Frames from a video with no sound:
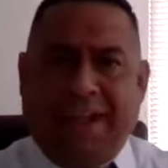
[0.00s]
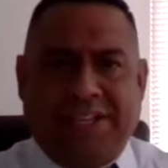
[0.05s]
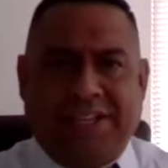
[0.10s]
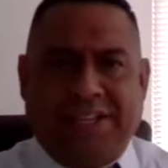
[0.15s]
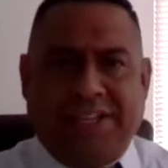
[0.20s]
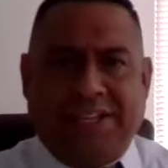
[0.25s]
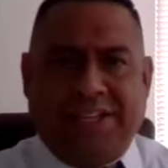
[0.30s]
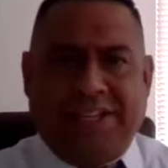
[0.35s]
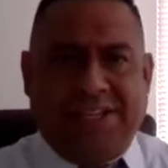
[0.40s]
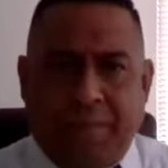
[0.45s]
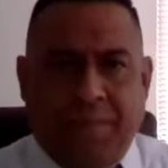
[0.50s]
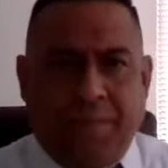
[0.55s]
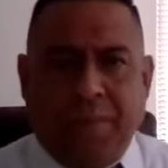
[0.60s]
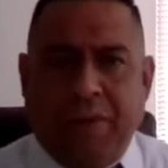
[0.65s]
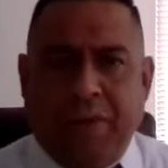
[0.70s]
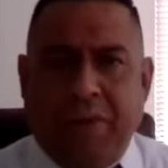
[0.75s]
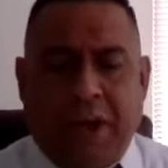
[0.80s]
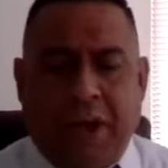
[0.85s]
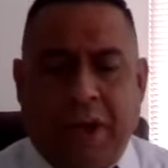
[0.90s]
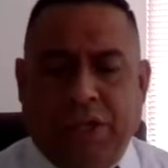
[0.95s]
That's it.
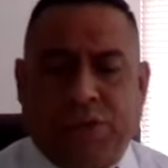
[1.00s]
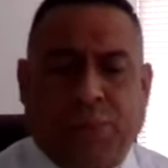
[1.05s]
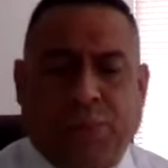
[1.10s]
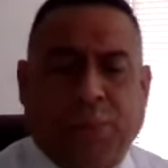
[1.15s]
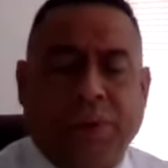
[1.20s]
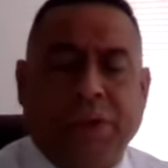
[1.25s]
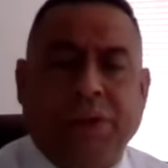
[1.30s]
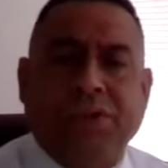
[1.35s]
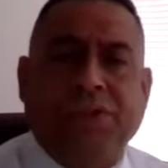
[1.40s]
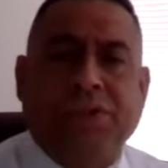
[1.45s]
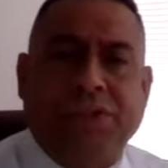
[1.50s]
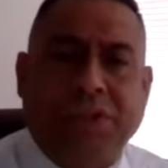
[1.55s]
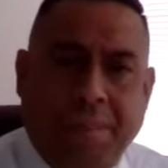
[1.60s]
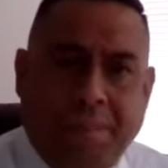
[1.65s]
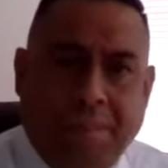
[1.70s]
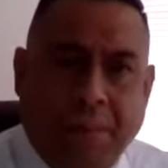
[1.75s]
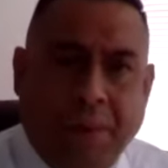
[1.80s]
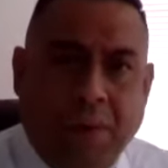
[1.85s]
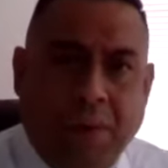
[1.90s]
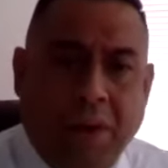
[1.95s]
It's real
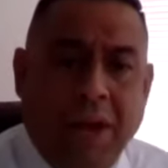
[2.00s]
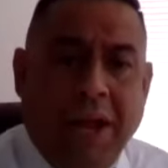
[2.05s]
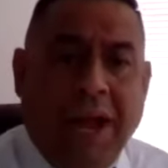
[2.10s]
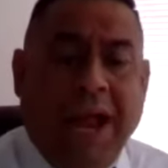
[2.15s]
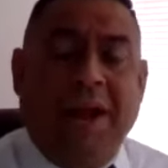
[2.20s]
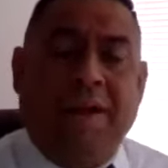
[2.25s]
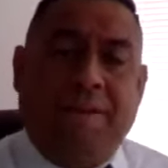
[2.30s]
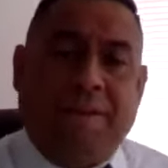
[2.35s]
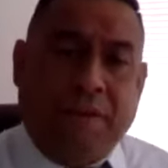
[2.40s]
simple.